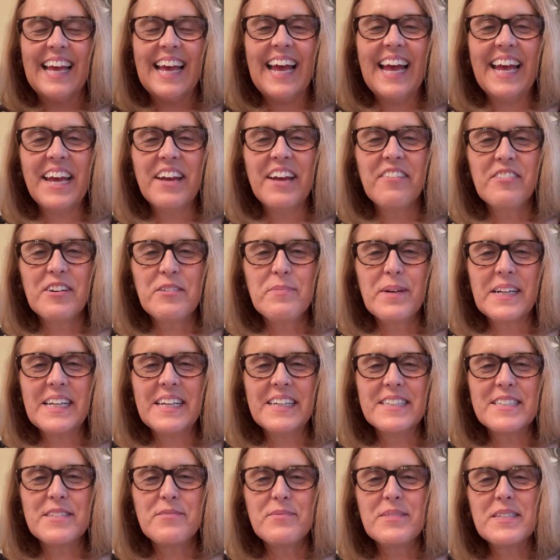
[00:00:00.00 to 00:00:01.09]
Hey everybody,
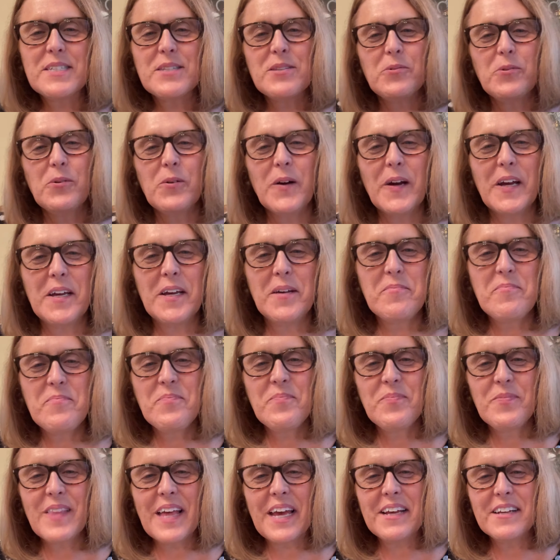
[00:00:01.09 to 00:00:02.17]
it's Miss Lori.
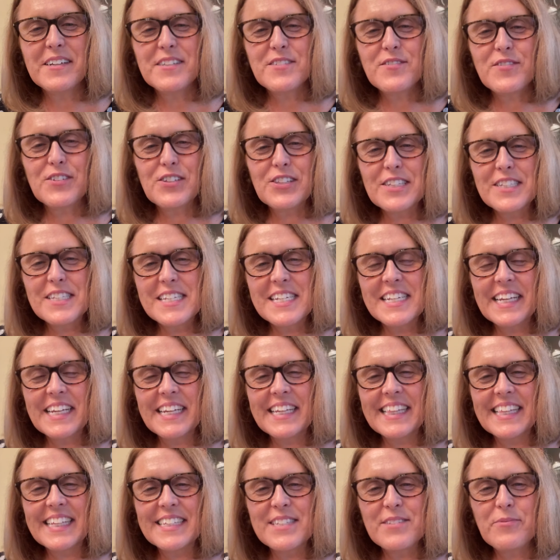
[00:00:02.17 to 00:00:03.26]
Thanks for listening
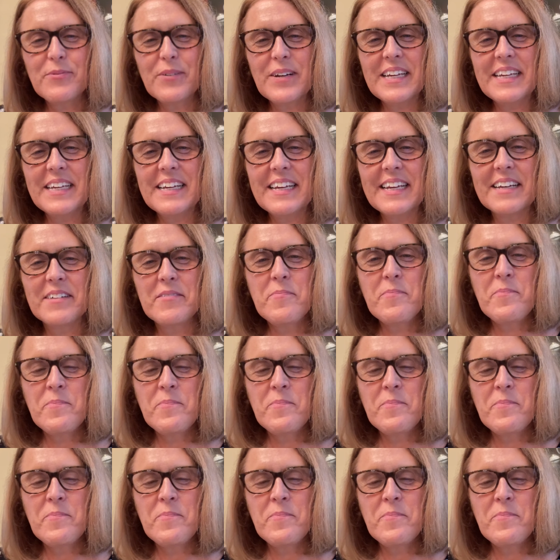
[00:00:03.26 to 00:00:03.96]
this week.